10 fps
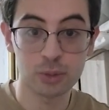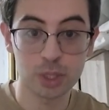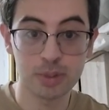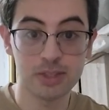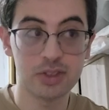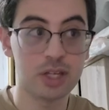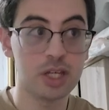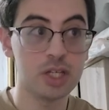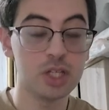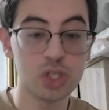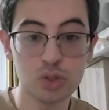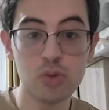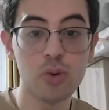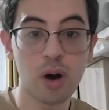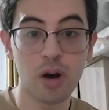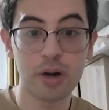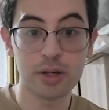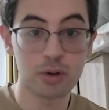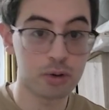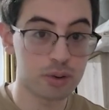which means you are
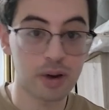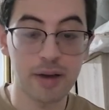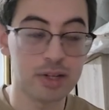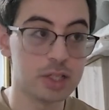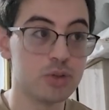your own gravity.